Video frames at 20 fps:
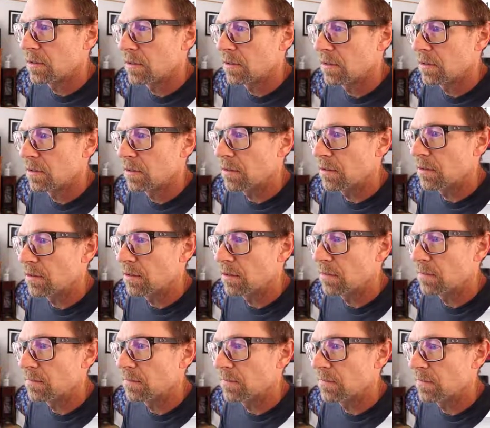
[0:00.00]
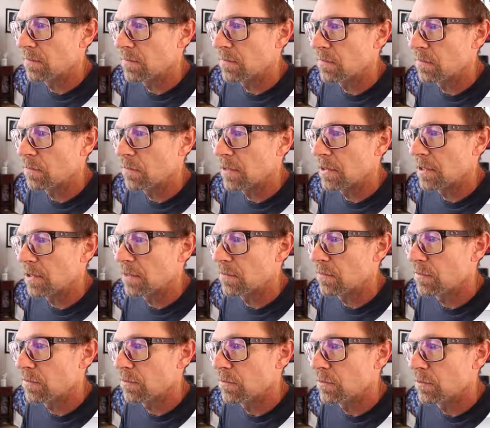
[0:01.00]
the Wild
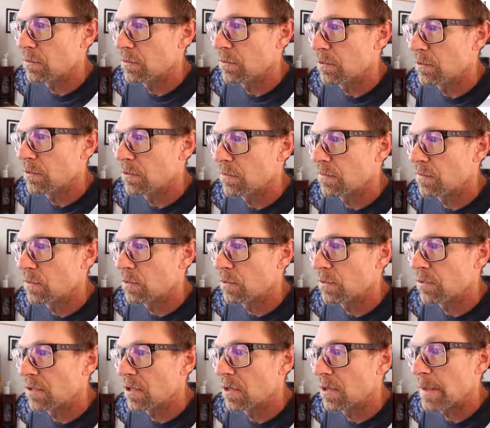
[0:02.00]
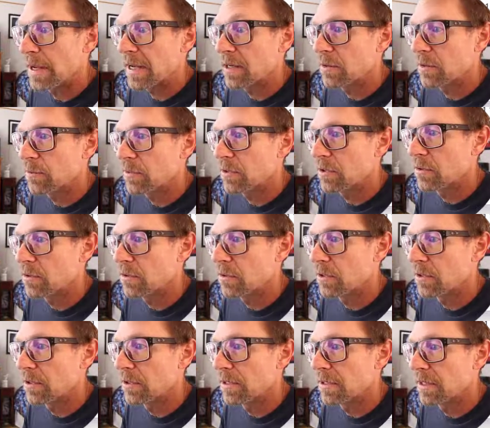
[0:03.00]
Food Girl folder on my
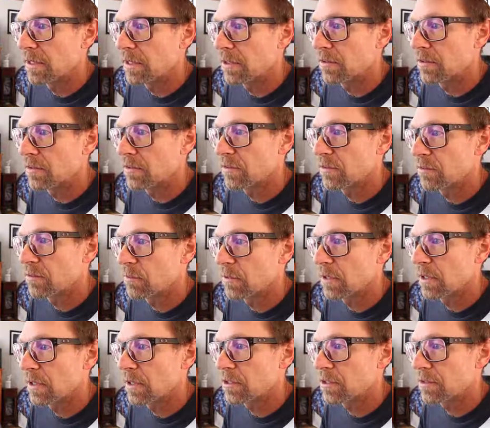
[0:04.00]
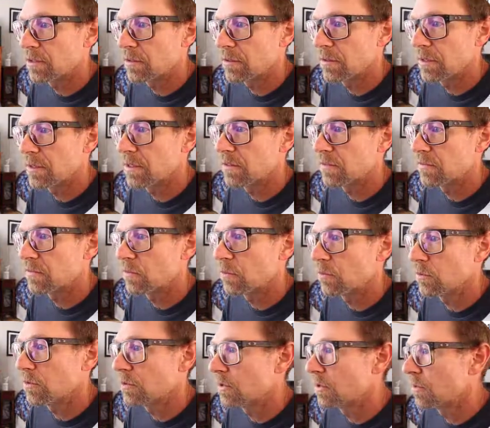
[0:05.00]
computer. And here's where I just created this
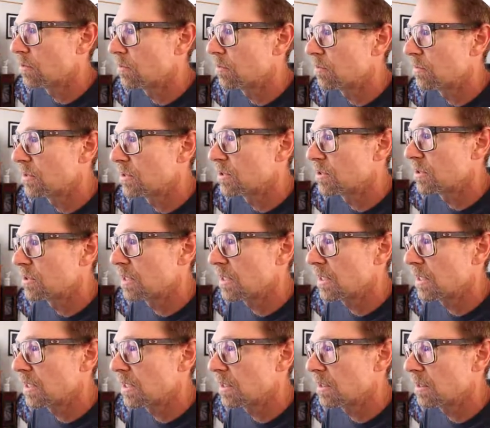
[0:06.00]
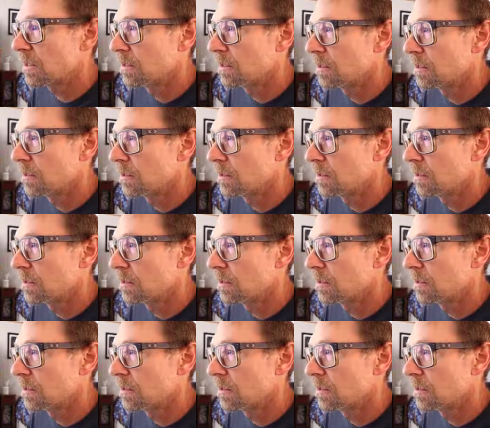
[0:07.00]
folder, OVH dedicated.